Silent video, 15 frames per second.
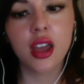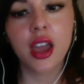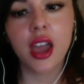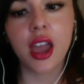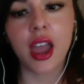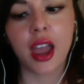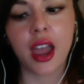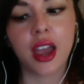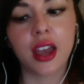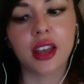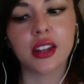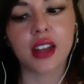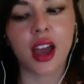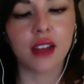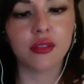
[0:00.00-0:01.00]

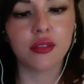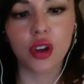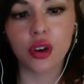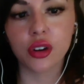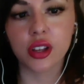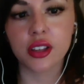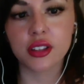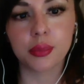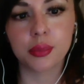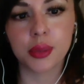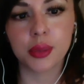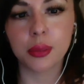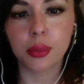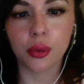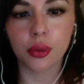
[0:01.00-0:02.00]
And I've noticed
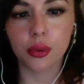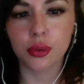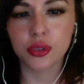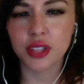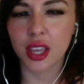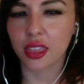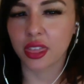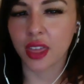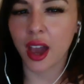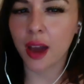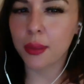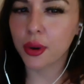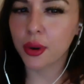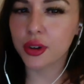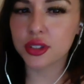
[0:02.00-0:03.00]
people take that
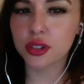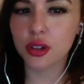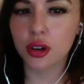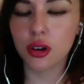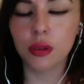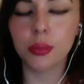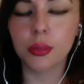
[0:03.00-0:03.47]
personal,